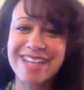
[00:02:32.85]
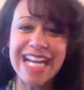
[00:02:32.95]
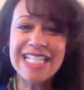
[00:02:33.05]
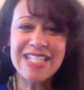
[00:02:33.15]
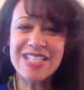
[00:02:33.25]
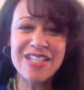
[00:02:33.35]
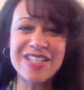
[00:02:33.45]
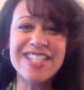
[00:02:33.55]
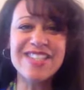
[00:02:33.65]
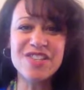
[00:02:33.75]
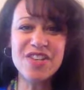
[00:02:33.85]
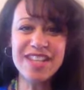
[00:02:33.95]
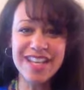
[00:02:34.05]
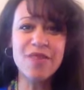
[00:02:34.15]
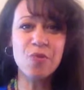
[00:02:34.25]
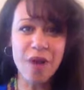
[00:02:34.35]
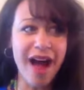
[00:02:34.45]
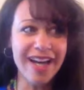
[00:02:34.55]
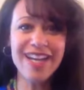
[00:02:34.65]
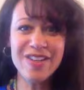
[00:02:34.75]
instant decision that
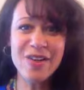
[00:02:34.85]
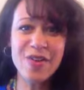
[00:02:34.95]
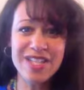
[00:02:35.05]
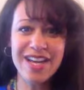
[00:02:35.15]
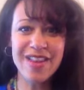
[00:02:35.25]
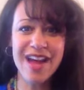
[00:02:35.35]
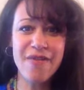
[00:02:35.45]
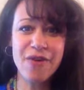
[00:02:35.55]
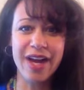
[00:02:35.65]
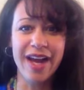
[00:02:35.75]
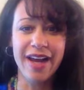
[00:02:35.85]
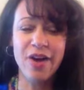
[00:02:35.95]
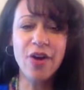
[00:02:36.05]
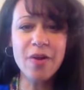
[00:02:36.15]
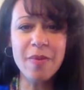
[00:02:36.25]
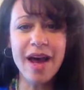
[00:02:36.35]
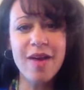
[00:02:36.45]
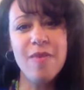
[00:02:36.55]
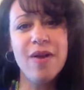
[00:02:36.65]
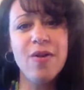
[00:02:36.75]
I needed to go to South Africa. I'd heard about
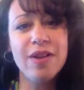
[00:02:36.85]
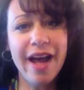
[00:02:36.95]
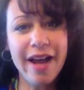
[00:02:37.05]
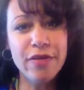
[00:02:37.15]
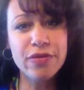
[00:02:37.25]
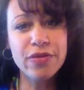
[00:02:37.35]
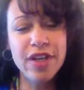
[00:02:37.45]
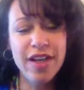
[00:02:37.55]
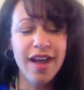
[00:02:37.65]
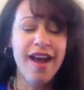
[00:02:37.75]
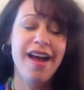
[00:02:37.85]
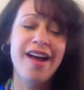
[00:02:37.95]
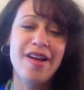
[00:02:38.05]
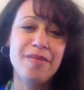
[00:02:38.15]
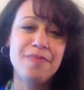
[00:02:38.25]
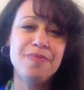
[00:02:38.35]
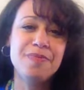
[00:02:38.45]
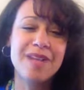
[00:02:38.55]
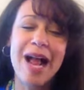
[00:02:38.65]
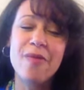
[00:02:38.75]
it my whole life.
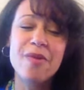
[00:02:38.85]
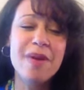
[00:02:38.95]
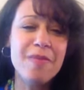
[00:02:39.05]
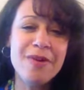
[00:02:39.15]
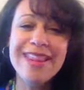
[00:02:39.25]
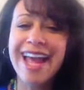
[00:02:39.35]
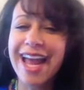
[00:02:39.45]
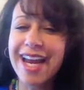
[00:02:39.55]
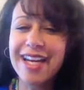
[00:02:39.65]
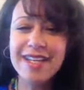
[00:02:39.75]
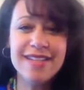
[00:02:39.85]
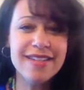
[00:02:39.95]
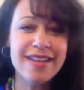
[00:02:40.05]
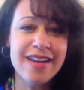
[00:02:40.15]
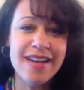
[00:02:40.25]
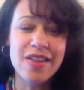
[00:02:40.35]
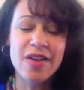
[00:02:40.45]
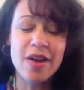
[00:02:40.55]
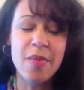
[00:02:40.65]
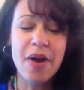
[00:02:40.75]
I remember in the 80s,
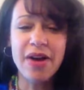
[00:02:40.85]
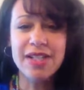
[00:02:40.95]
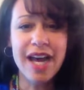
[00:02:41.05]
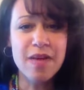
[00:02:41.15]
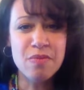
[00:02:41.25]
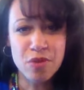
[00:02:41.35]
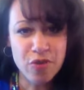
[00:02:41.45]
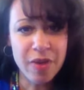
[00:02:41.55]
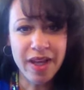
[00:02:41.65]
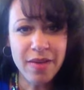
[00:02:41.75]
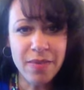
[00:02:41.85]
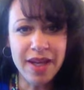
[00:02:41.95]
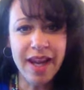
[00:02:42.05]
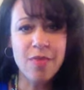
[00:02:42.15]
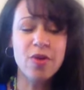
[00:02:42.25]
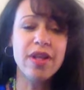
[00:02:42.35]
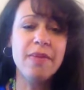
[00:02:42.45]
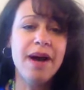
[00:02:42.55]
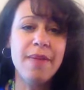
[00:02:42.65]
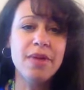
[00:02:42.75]
the apartheid movement became really
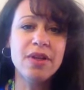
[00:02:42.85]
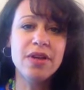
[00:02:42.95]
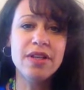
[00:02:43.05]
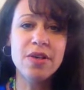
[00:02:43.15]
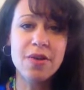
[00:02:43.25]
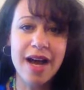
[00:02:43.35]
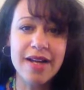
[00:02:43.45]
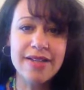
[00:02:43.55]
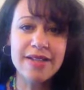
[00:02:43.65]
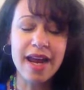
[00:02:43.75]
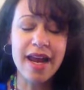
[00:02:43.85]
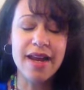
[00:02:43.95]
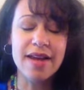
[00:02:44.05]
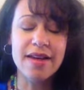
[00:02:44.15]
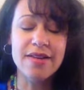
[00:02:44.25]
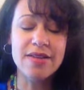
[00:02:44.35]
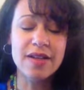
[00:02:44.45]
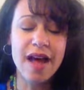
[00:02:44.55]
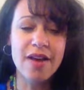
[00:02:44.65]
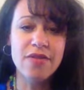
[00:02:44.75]
popular in the U.S. and a
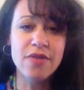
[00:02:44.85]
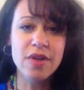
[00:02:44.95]
lot of,